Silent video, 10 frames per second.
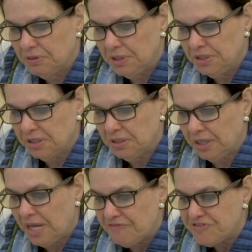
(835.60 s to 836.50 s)
in
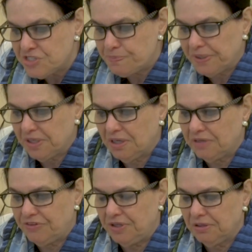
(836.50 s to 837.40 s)
Ravensbrück, I
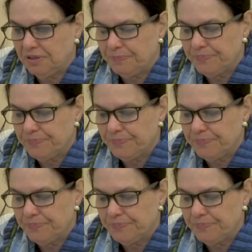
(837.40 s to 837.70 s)
think.